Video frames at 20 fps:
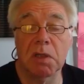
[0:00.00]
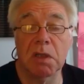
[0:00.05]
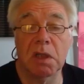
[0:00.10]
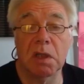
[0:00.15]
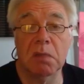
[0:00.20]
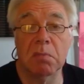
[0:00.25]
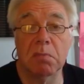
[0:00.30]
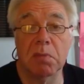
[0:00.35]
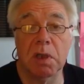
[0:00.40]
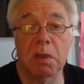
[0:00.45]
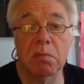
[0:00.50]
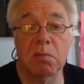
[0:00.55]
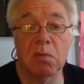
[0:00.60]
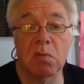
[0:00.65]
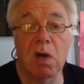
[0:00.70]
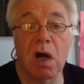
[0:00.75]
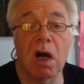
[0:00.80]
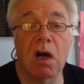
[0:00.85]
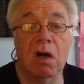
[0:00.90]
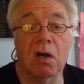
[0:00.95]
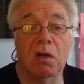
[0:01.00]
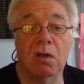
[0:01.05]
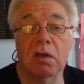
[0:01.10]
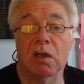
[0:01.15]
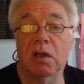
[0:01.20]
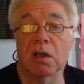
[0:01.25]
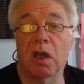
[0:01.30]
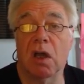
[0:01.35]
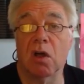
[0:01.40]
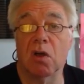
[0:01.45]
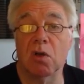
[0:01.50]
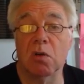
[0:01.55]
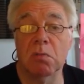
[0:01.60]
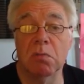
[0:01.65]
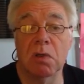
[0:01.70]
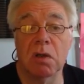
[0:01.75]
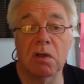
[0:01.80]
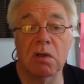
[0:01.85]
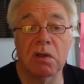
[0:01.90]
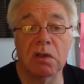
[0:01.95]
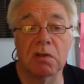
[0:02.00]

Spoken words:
many people are at home,